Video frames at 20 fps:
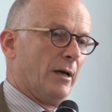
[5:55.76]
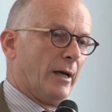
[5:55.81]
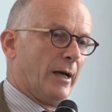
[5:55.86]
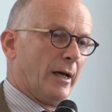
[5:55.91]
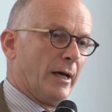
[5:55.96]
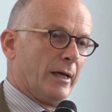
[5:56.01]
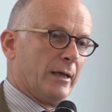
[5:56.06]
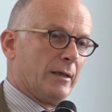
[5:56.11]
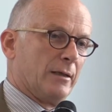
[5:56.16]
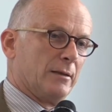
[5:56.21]

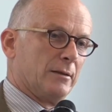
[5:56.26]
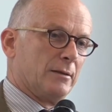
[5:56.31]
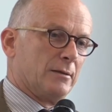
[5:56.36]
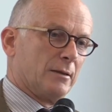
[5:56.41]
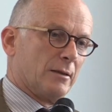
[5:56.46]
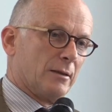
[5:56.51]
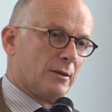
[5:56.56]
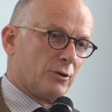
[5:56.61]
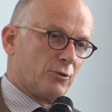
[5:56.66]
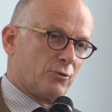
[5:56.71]
and
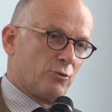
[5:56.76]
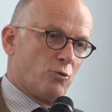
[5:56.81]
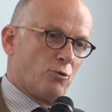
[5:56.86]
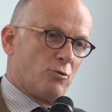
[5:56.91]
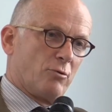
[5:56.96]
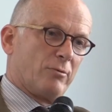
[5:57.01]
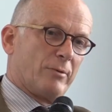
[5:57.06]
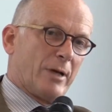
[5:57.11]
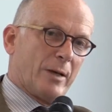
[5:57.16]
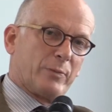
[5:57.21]
grew
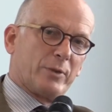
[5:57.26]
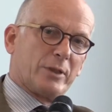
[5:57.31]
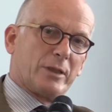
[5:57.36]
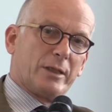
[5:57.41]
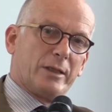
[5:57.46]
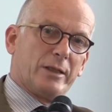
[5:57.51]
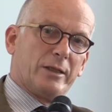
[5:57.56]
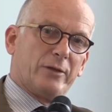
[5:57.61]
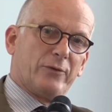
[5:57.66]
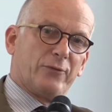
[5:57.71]

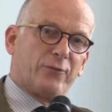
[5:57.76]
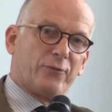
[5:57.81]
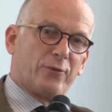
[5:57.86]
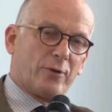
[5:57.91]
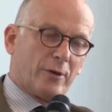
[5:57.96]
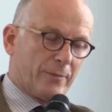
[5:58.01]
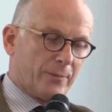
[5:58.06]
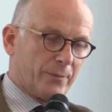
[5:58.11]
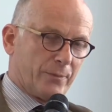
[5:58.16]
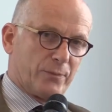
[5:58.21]
rapidly
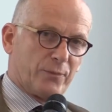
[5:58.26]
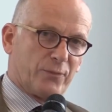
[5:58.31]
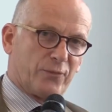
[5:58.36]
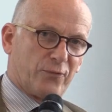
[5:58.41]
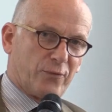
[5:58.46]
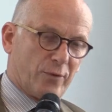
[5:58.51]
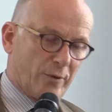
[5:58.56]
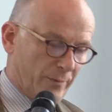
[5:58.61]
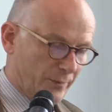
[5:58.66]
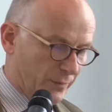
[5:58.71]
from
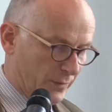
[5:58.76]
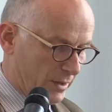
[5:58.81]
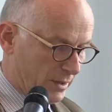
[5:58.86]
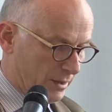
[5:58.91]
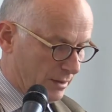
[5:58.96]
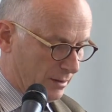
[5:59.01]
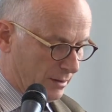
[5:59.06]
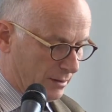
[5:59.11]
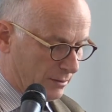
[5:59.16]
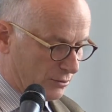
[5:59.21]

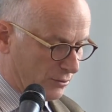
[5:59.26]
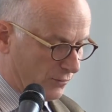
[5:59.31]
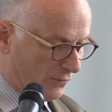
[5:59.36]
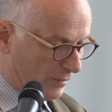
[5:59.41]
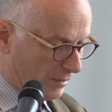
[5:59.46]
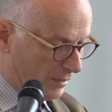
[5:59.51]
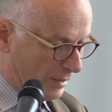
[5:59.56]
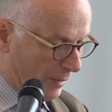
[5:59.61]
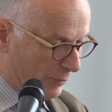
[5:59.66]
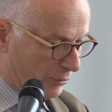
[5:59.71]
the sort
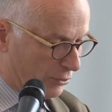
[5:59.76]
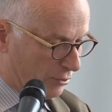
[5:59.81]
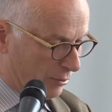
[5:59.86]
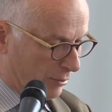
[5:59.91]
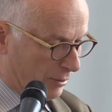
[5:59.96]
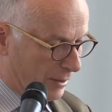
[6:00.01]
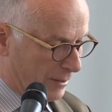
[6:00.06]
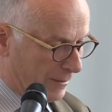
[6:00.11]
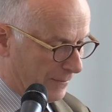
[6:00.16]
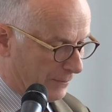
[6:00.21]
of
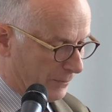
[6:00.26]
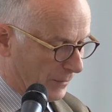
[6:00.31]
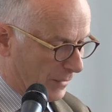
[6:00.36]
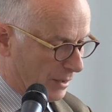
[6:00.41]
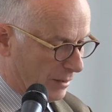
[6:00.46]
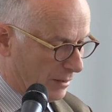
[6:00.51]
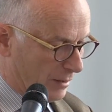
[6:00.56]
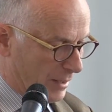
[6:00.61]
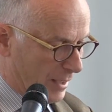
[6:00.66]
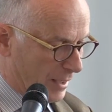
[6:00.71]
laboratory
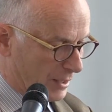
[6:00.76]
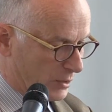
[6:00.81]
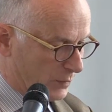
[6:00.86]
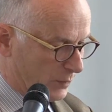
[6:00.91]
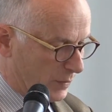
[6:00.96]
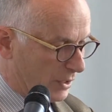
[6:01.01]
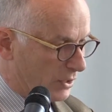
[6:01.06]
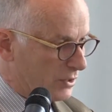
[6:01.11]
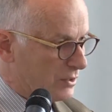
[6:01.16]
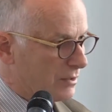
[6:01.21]

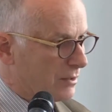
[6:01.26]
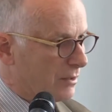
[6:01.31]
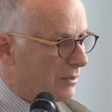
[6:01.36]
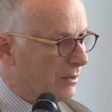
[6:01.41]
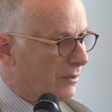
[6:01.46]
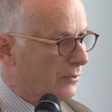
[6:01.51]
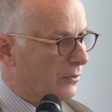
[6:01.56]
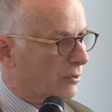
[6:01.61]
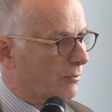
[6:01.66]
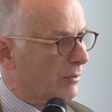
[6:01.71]
aspects
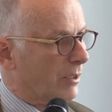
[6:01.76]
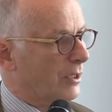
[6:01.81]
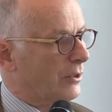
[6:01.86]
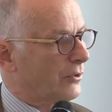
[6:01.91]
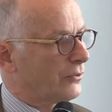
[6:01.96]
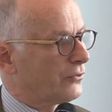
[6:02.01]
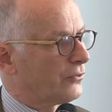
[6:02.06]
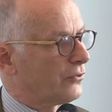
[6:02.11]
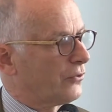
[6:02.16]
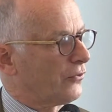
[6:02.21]
on the
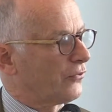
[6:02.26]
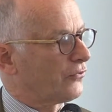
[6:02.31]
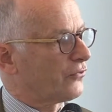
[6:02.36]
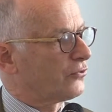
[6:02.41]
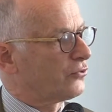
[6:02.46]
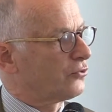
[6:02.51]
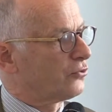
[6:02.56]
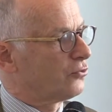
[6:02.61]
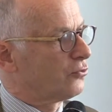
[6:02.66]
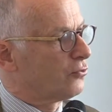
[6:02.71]
ground,
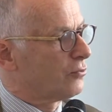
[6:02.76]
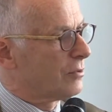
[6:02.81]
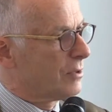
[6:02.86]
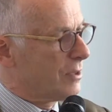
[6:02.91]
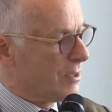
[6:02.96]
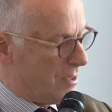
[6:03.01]
also to do